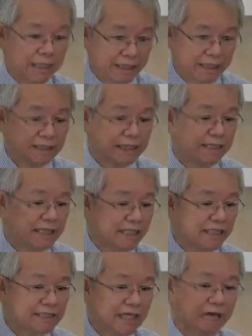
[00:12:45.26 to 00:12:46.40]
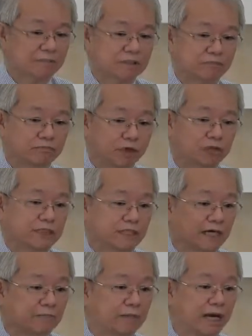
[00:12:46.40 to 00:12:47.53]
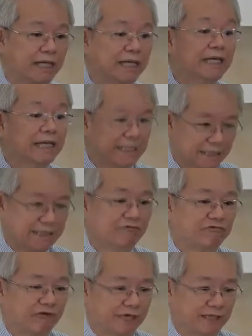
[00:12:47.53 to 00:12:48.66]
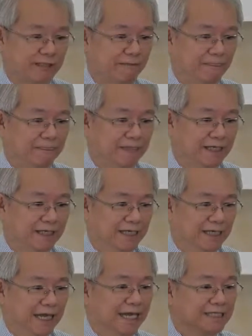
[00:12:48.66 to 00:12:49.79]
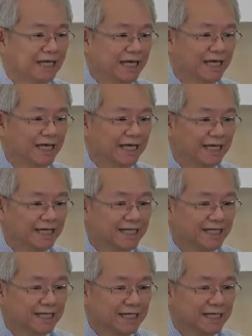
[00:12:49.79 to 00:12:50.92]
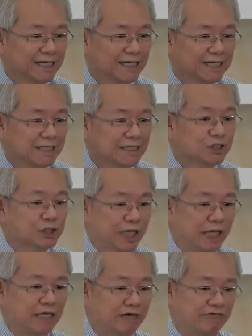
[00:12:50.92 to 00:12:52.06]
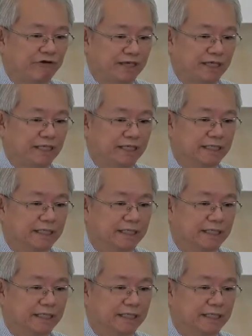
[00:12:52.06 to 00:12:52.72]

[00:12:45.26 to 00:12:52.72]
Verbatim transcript: The thing that is uppermost in their mind is their faith. And they share their faith